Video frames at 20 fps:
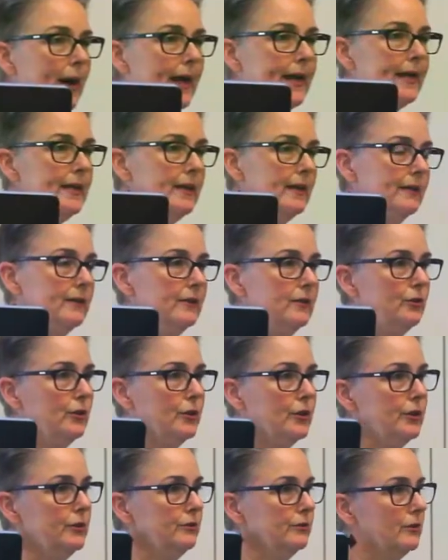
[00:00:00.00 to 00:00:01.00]
way you
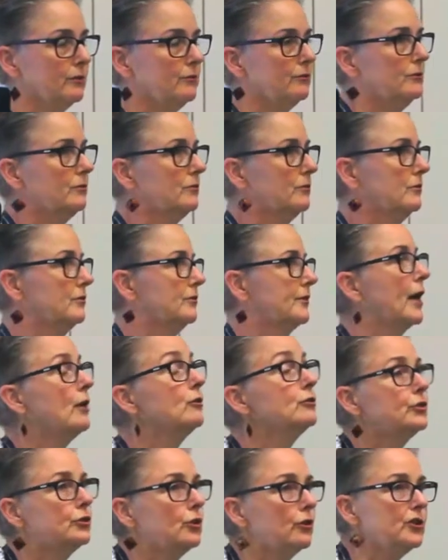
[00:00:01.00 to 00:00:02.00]
can
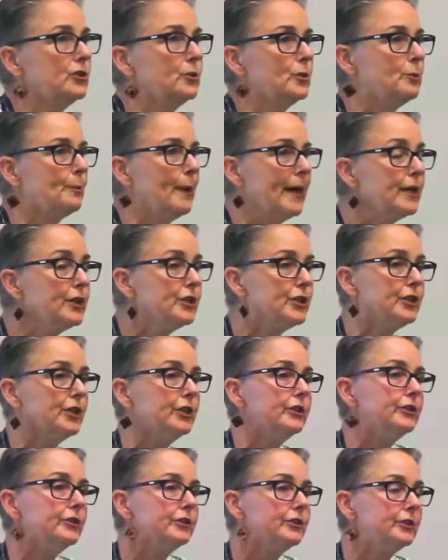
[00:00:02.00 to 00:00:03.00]
tell stories with
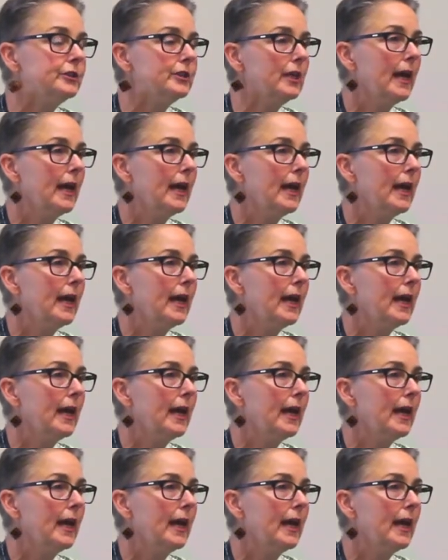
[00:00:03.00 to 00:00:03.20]
pictures